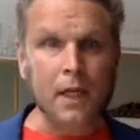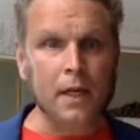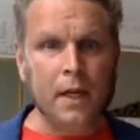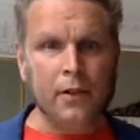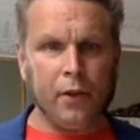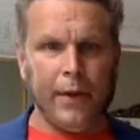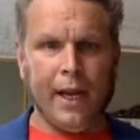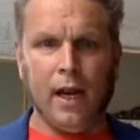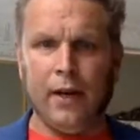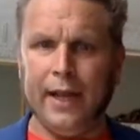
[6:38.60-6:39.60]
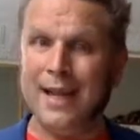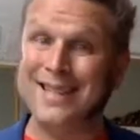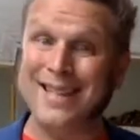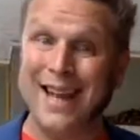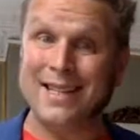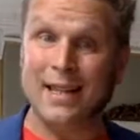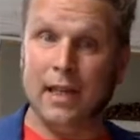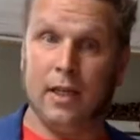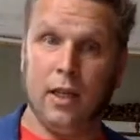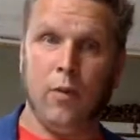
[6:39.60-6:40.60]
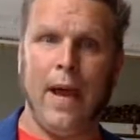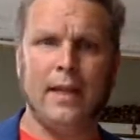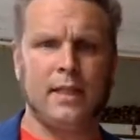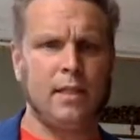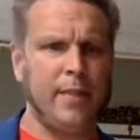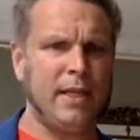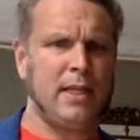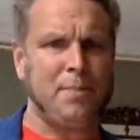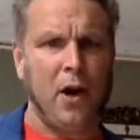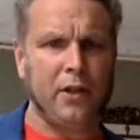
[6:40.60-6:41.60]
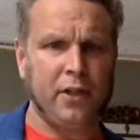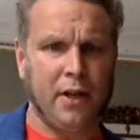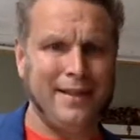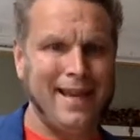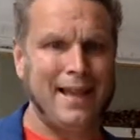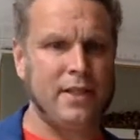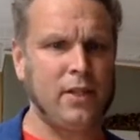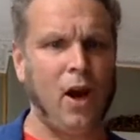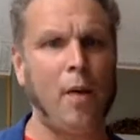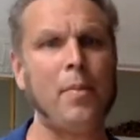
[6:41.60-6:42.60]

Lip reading: The reality is, testing in the US, it's been spotted on desktop,